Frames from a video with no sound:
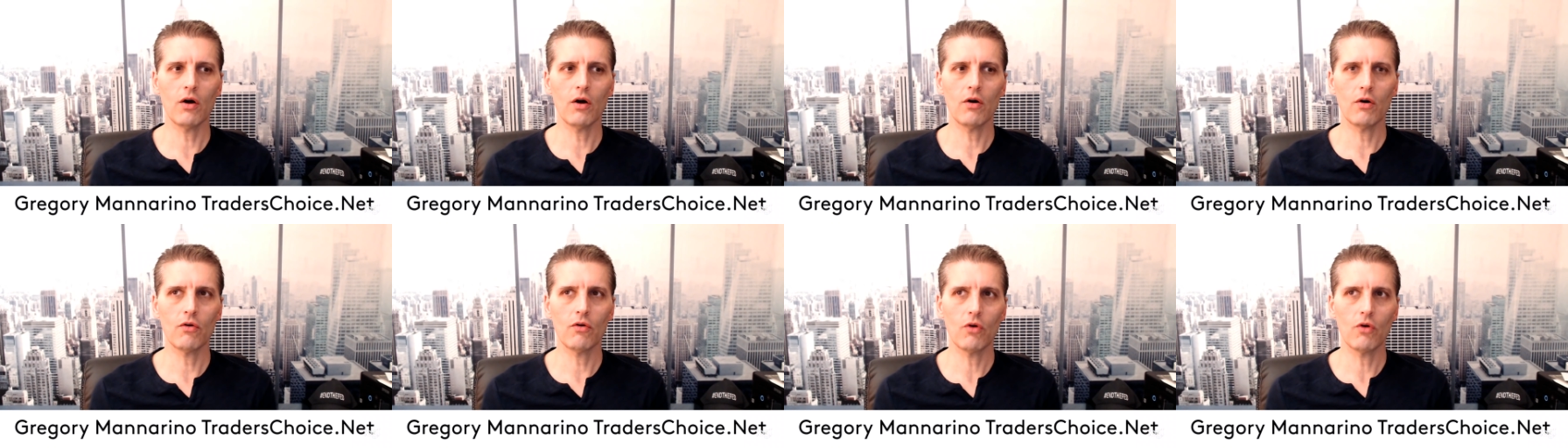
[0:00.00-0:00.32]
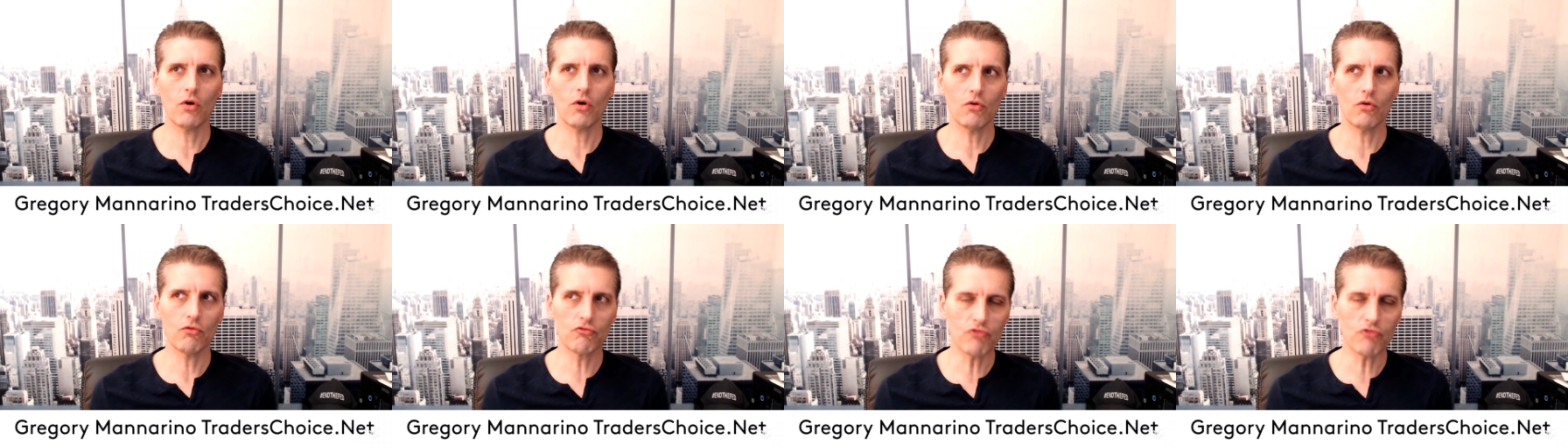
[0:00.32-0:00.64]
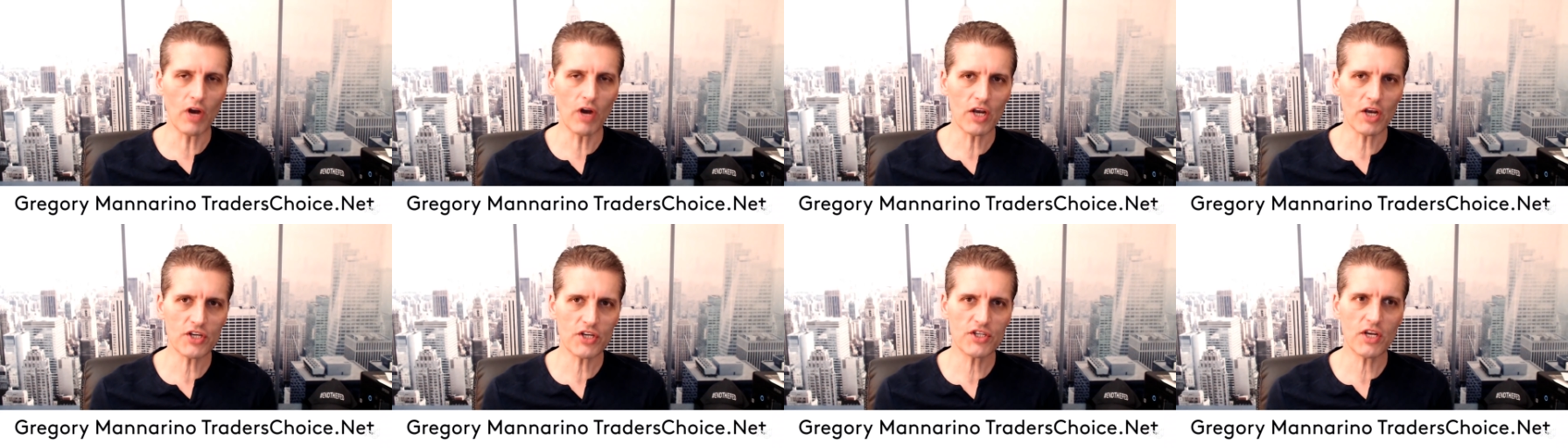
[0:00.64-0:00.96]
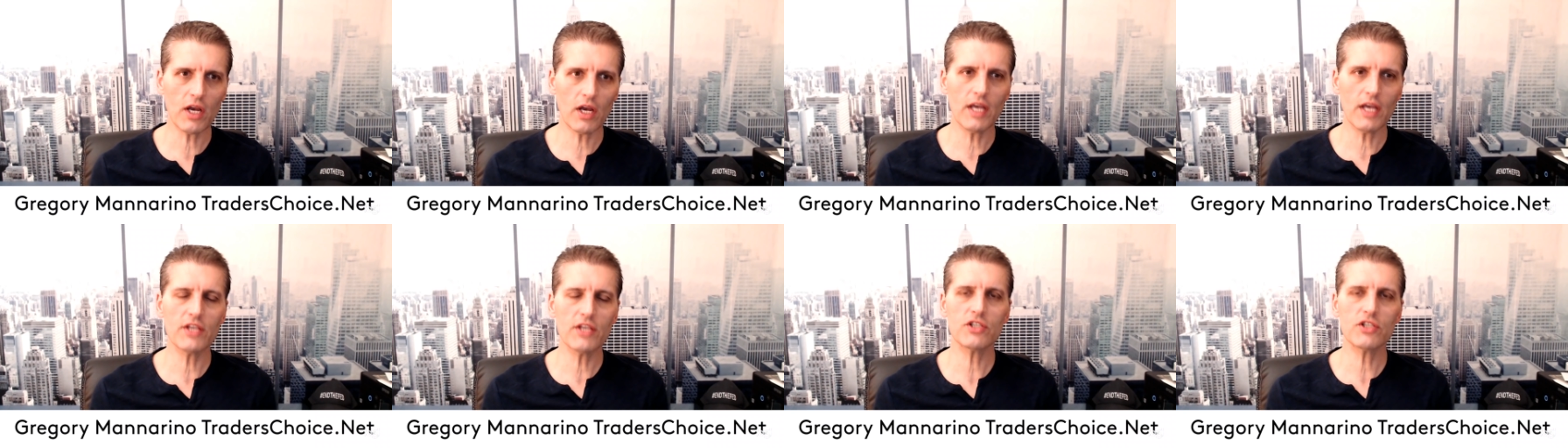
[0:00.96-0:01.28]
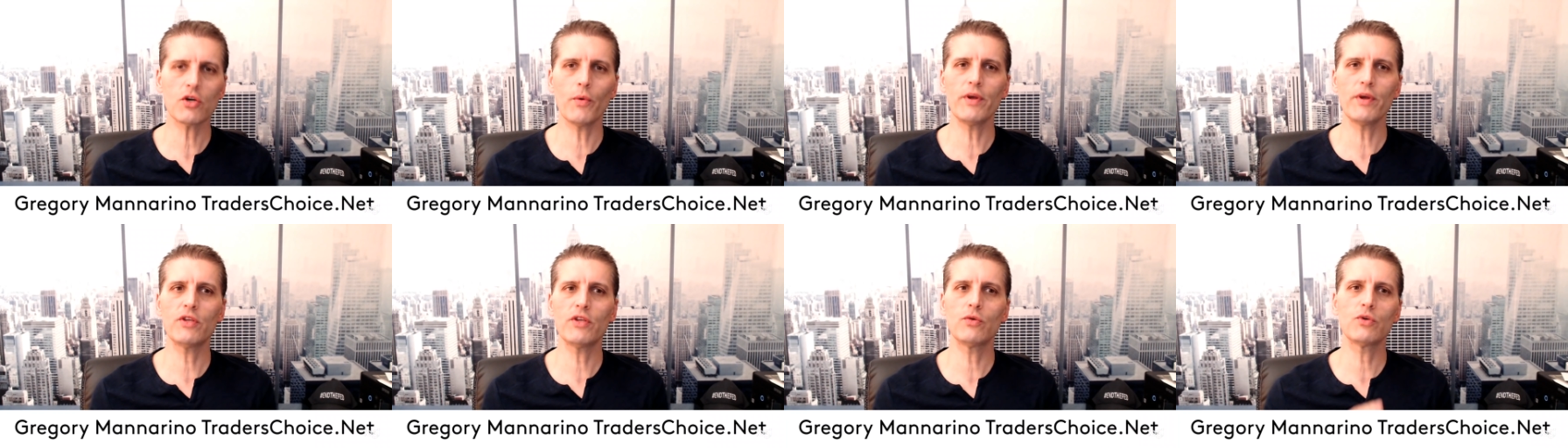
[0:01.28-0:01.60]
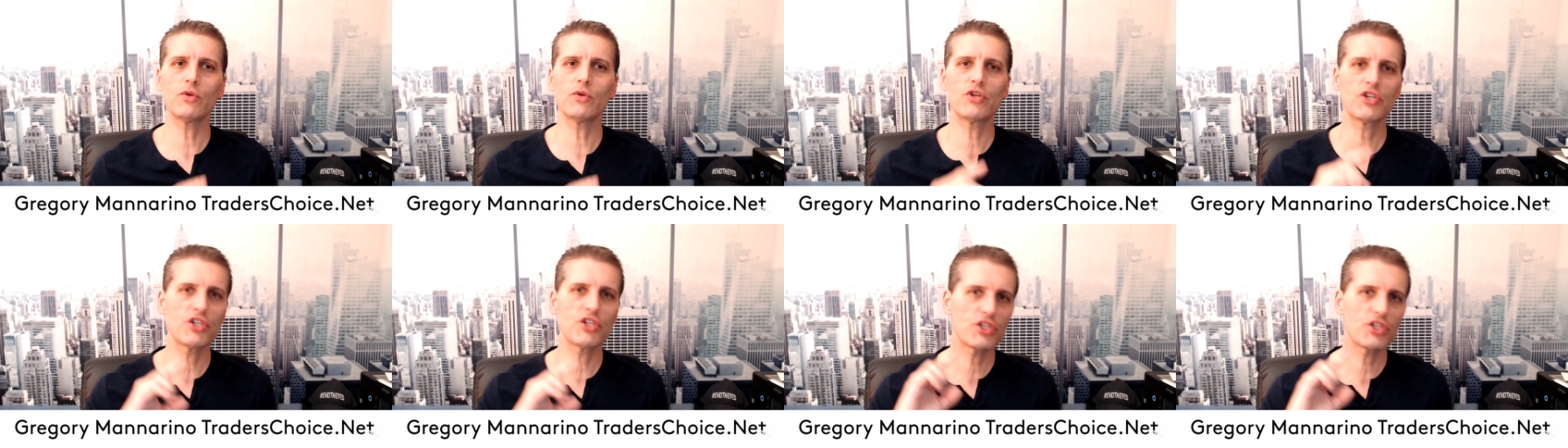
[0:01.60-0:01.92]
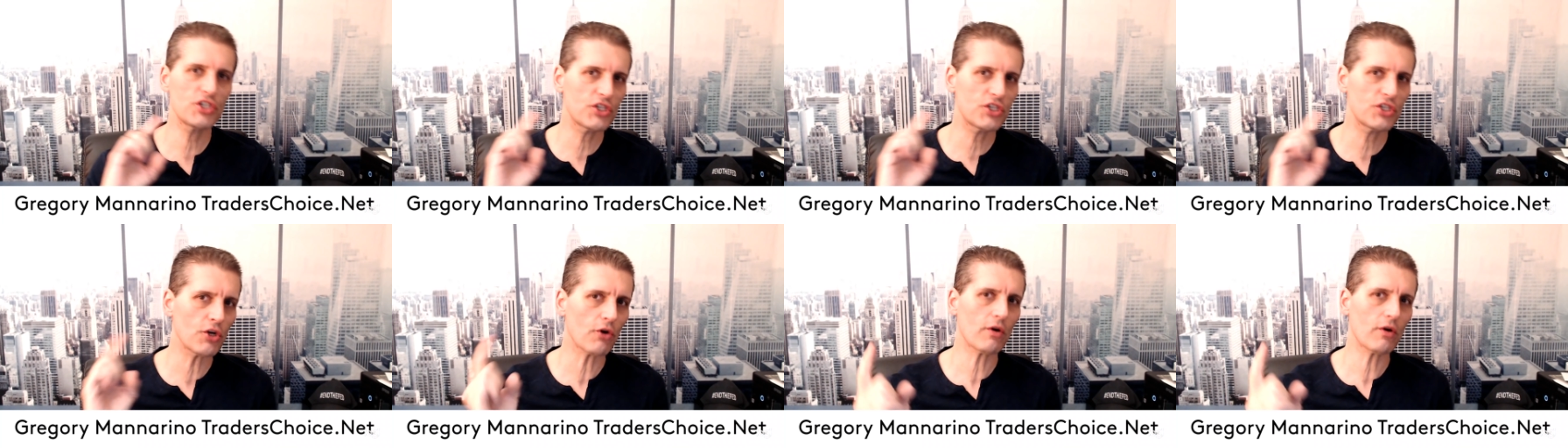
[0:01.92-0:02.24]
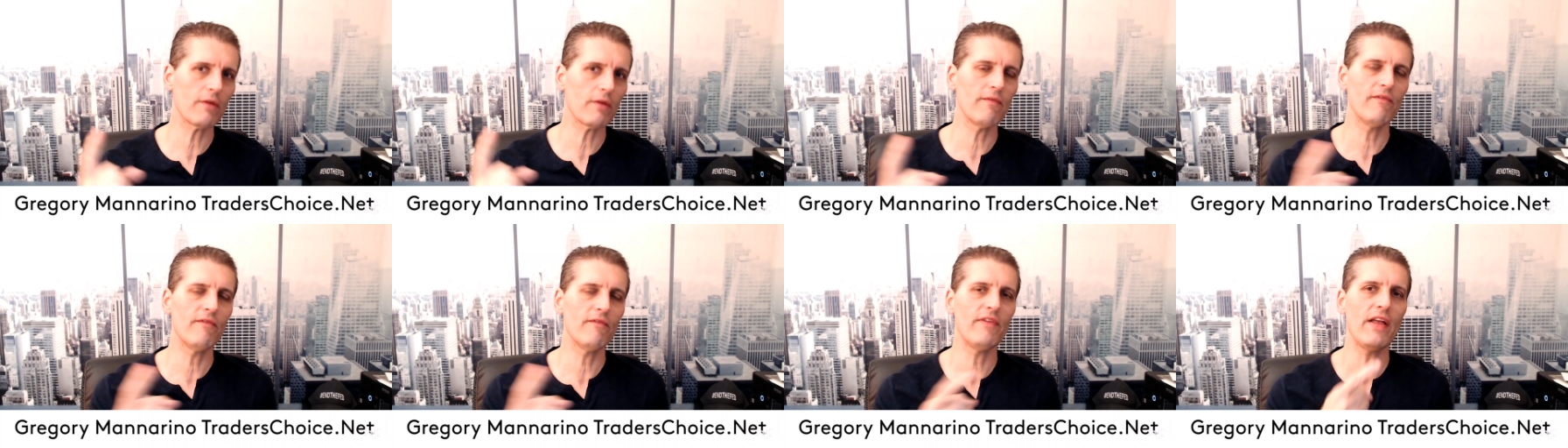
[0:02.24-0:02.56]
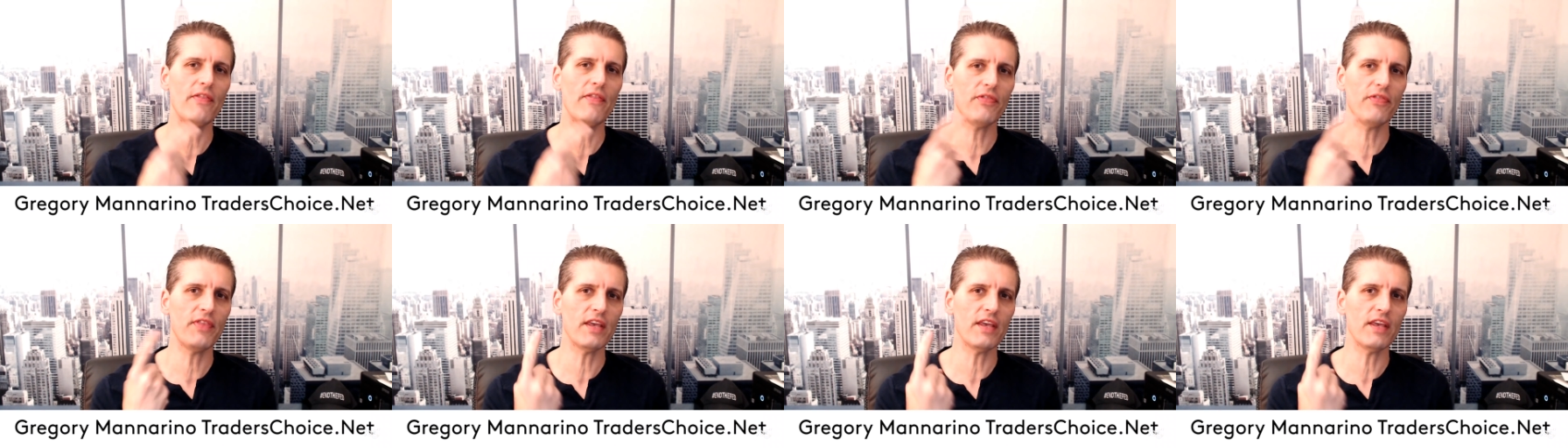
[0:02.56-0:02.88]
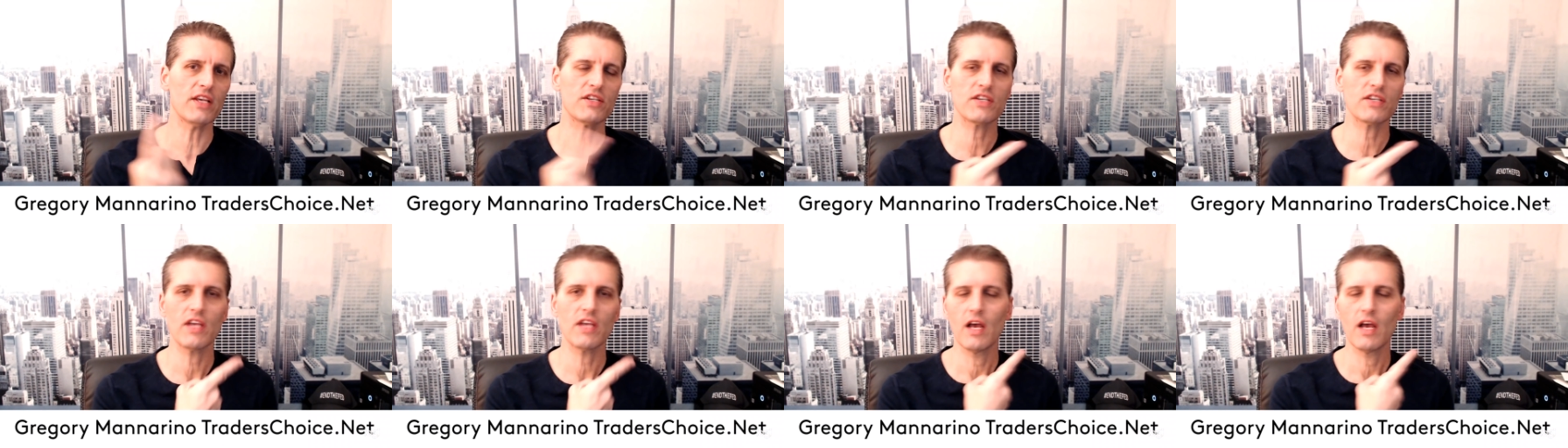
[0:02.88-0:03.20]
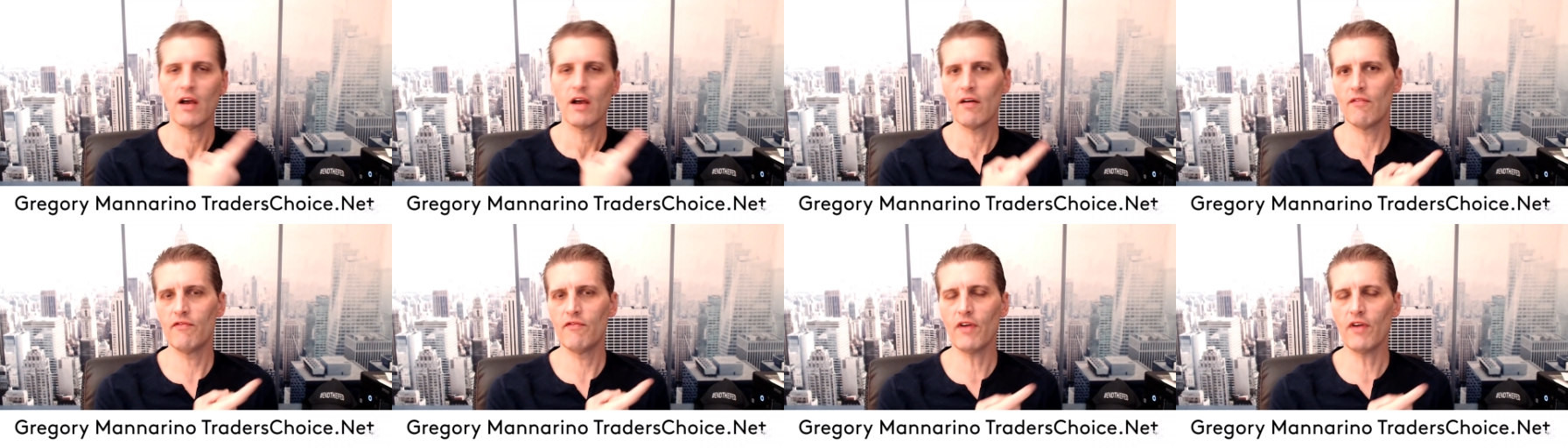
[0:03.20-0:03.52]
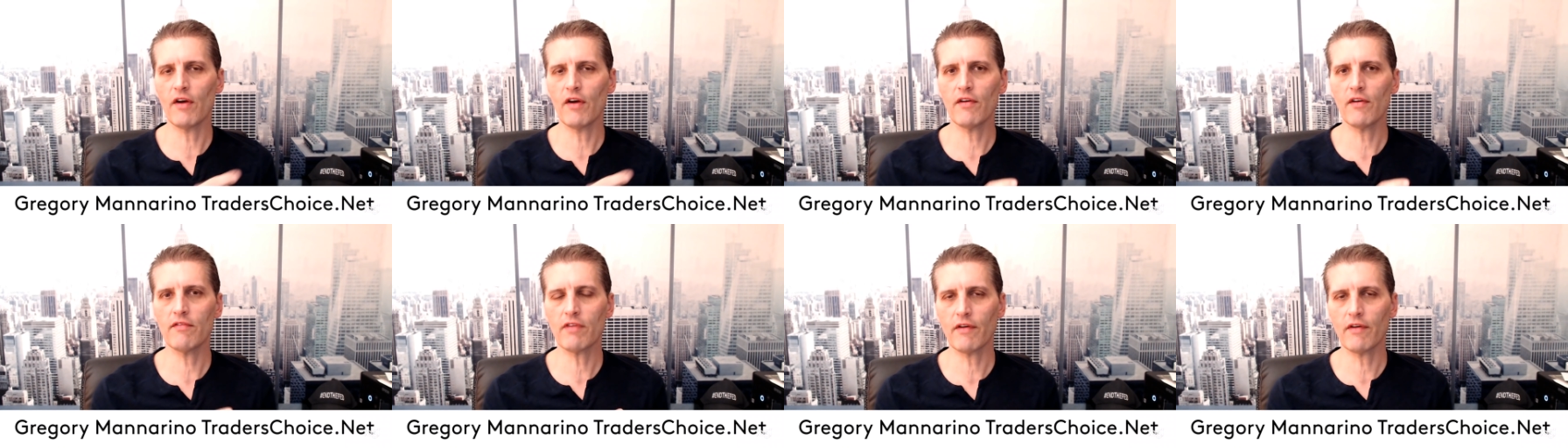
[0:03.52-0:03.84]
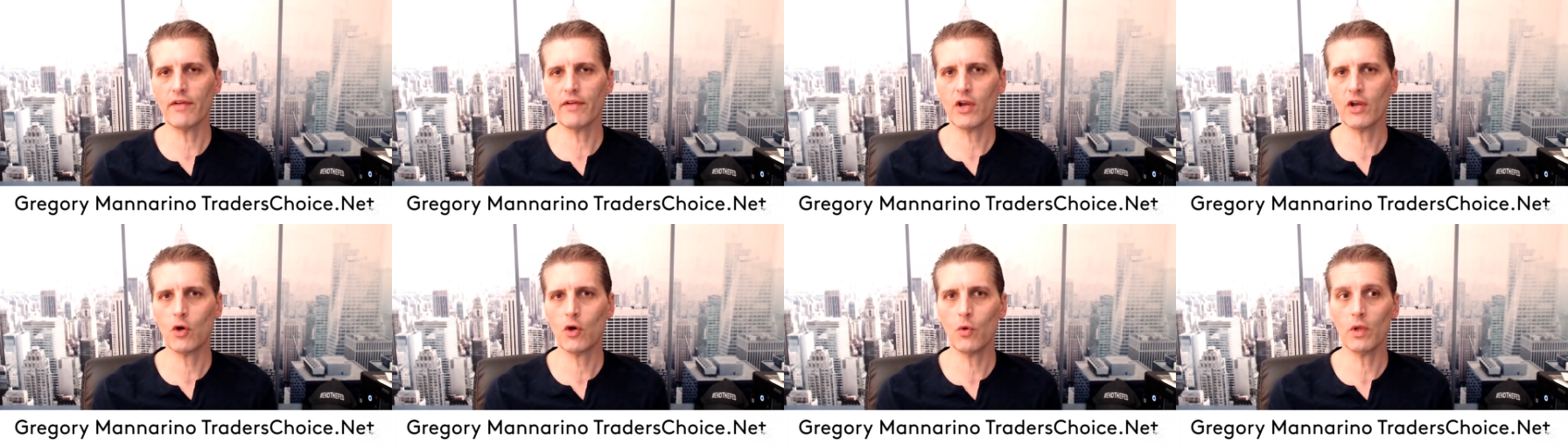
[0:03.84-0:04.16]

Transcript: Russia is going to circumvent this very, very quickly.